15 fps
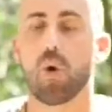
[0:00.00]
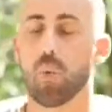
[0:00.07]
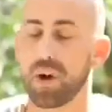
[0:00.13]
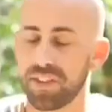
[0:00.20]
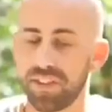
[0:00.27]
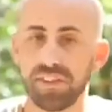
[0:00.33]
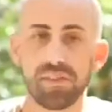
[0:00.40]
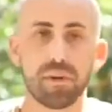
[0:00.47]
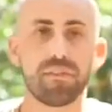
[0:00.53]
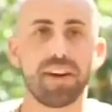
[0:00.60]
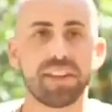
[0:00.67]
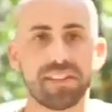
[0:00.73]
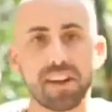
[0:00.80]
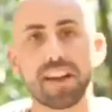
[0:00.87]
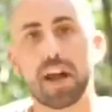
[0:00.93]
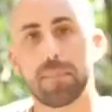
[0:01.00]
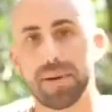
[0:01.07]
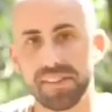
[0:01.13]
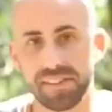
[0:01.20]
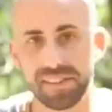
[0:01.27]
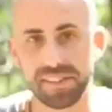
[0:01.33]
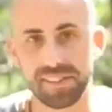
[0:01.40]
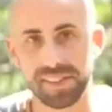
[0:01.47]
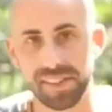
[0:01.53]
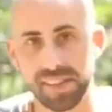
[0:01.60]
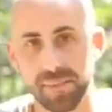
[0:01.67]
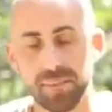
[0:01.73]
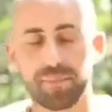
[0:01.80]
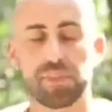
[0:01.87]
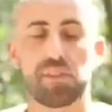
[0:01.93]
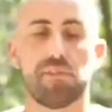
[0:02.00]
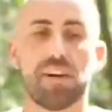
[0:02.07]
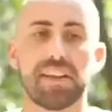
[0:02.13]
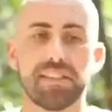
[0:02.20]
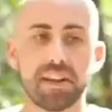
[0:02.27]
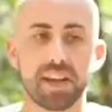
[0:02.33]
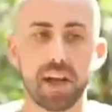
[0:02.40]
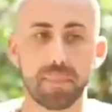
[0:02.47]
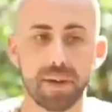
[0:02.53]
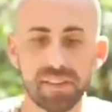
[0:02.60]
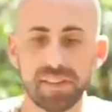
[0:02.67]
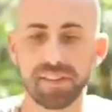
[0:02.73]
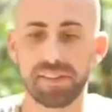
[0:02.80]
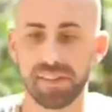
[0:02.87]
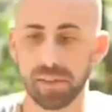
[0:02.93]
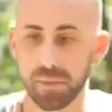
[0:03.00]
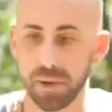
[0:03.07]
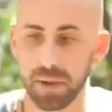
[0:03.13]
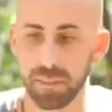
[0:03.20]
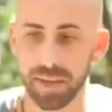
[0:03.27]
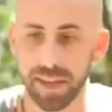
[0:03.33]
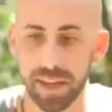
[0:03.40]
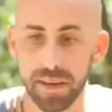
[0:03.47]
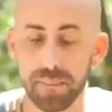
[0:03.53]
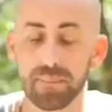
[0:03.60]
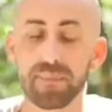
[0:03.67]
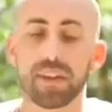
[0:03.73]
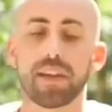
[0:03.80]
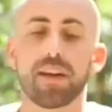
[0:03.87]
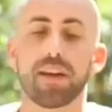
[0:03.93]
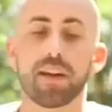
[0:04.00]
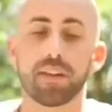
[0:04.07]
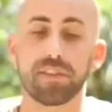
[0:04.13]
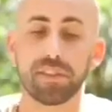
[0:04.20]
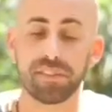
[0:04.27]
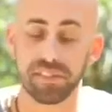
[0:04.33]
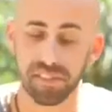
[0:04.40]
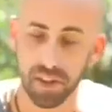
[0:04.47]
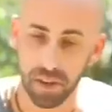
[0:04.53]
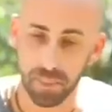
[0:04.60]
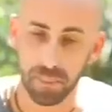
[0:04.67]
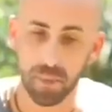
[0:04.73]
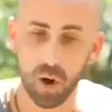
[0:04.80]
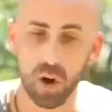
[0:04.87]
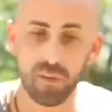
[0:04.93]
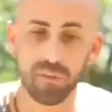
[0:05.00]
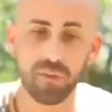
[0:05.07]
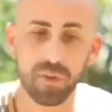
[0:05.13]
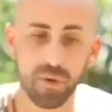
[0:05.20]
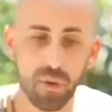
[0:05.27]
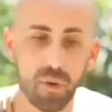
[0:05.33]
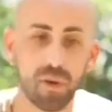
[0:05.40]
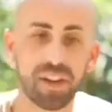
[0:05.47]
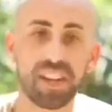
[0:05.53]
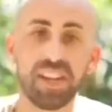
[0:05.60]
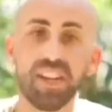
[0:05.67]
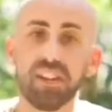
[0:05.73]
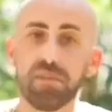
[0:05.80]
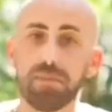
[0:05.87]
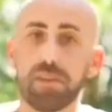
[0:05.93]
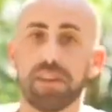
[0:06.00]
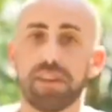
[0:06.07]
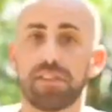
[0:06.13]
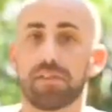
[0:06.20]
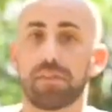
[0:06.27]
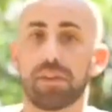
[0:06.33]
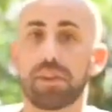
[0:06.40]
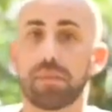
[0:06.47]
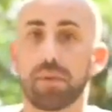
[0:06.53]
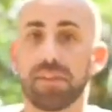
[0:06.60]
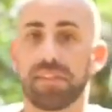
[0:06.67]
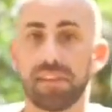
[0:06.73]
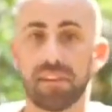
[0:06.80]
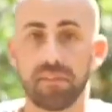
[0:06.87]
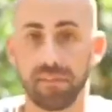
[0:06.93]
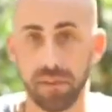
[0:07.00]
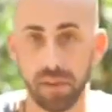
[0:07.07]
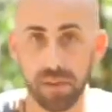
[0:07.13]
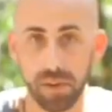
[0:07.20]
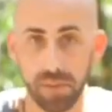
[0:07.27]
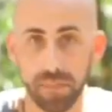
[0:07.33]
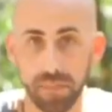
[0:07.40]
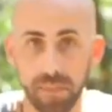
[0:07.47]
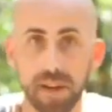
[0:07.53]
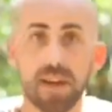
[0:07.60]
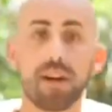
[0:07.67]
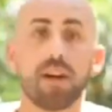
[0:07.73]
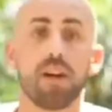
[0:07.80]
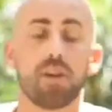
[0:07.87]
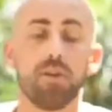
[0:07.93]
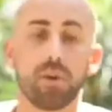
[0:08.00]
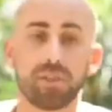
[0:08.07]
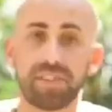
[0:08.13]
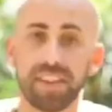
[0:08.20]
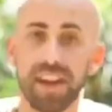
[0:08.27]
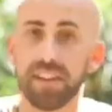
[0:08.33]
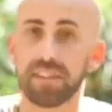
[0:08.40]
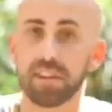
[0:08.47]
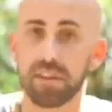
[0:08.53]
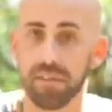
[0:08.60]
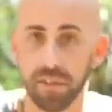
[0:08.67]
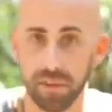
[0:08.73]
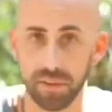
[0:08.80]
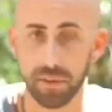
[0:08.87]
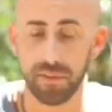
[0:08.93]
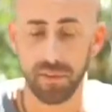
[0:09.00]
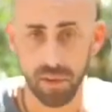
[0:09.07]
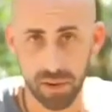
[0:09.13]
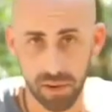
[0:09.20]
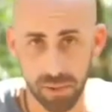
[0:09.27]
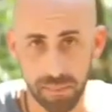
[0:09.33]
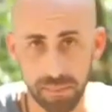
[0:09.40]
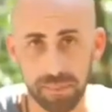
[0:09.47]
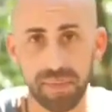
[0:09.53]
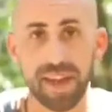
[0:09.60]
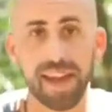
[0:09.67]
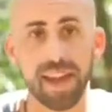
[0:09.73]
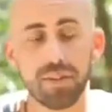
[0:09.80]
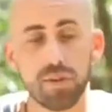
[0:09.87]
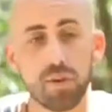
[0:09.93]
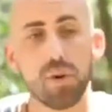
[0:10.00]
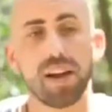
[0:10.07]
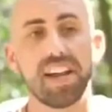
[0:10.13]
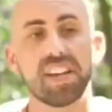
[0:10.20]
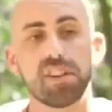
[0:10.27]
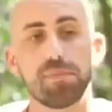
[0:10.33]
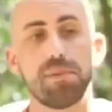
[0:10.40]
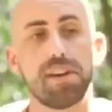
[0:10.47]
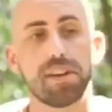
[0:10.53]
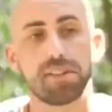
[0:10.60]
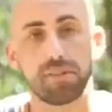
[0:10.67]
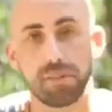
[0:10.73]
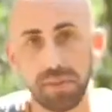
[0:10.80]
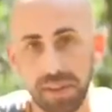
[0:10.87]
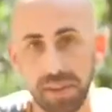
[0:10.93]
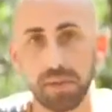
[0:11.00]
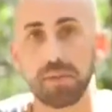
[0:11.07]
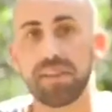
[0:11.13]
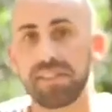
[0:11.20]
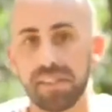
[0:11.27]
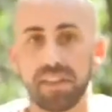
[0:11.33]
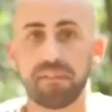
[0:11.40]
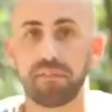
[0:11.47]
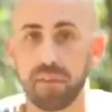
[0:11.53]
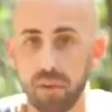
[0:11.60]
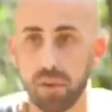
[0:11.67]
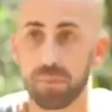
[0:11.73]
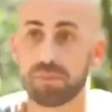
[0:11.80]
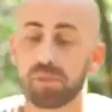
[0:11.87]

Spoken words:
What is your vital capacity? Vital capacity will be the sum of your inspiratory reserve volume, your tidal volume, and your expiratory reserve volume.